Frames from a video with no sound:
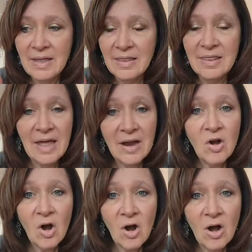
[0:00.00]
There
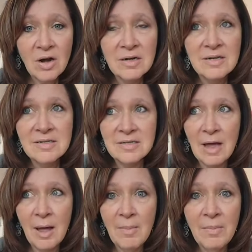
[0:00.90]
are
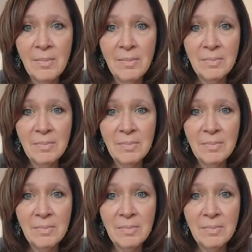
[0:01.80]
some